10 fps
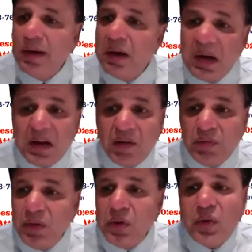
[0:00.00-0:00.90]
And if
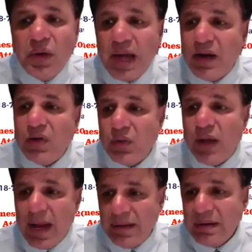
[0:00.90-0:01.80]
you do get into
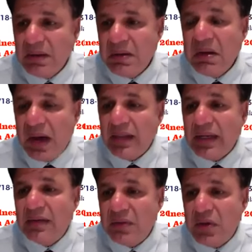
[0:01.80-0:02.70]
that, I
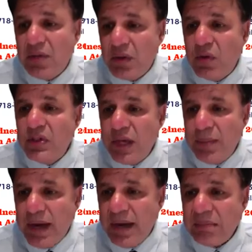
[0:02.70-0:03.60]
think you have a good
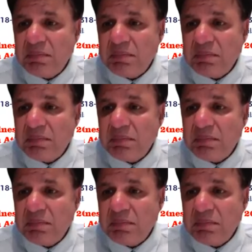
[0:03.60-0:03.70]
GPA,